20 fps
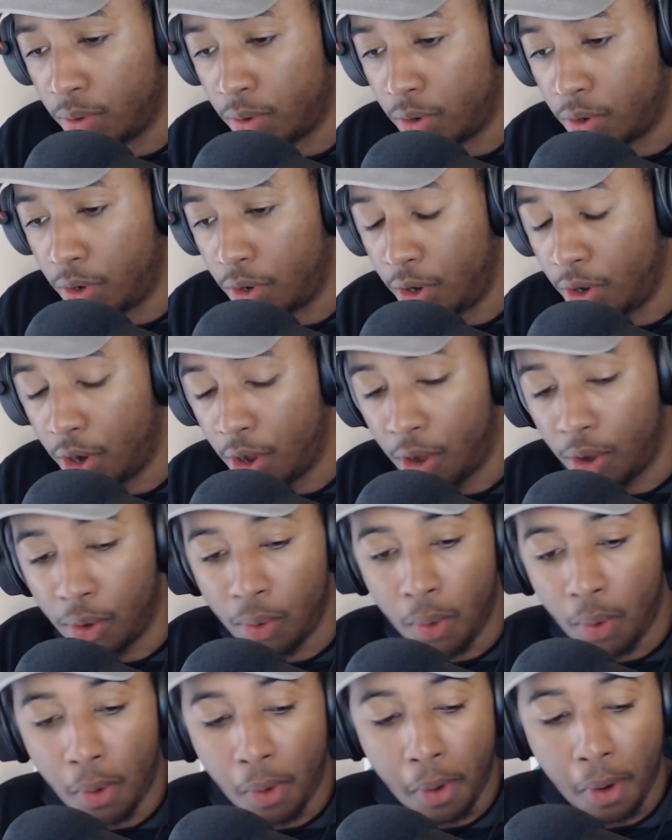You
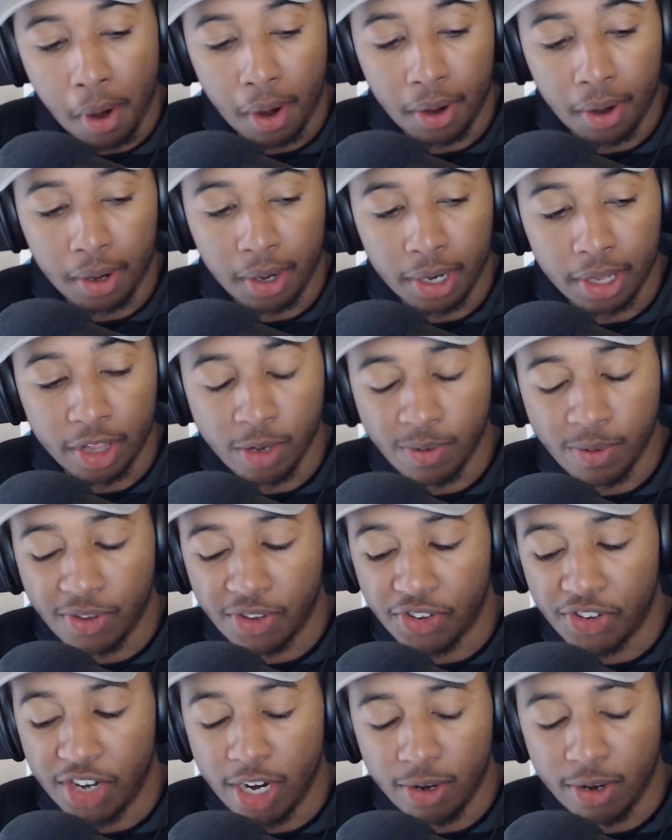know, there was
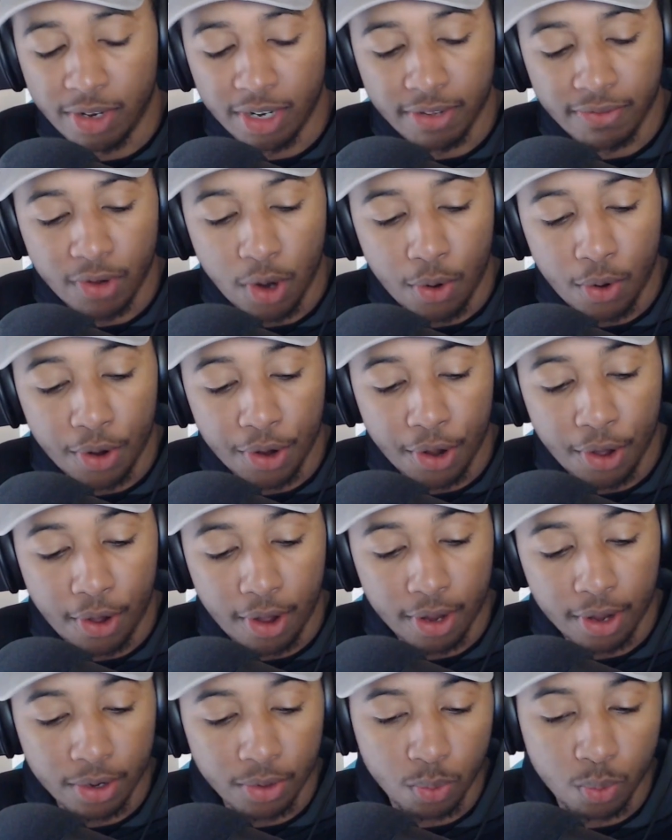this narrative going
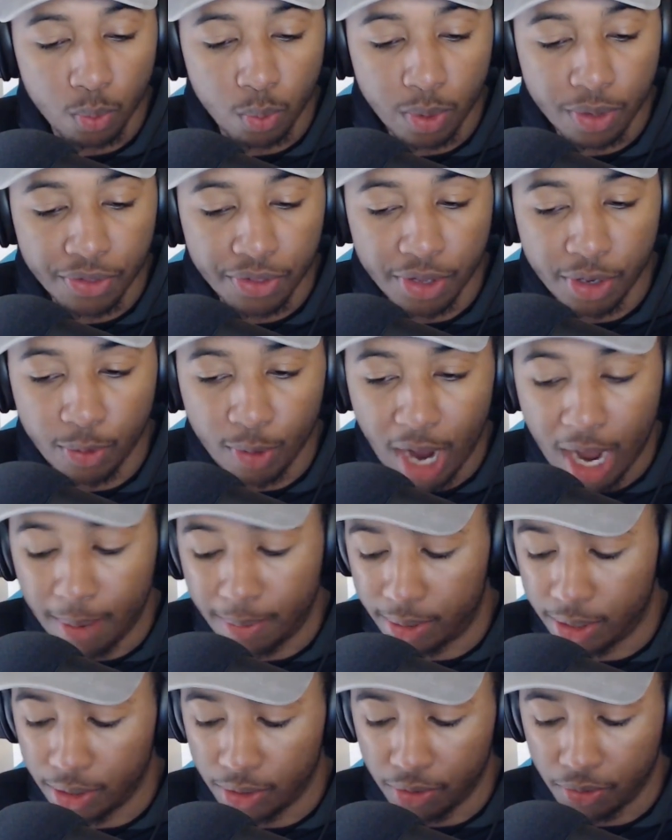on with the
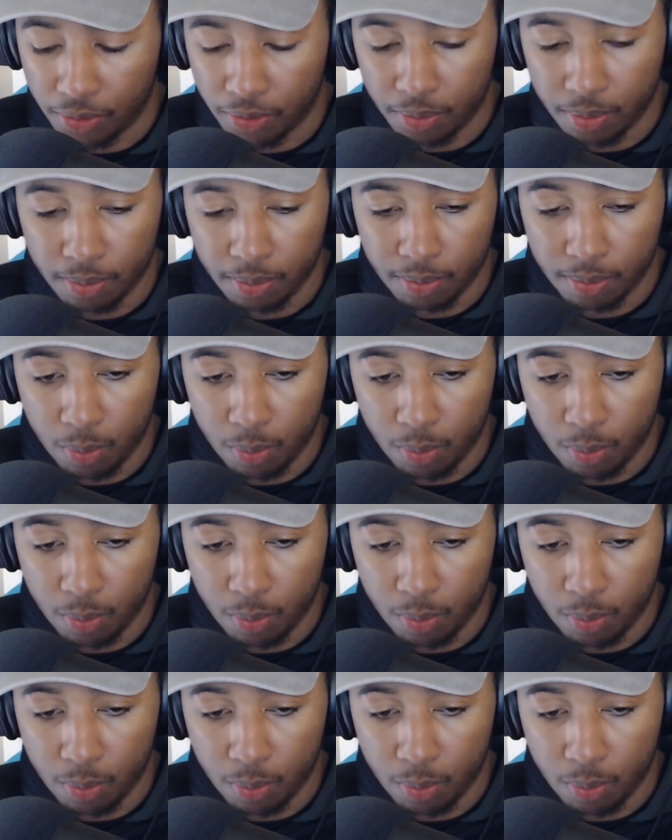Raptors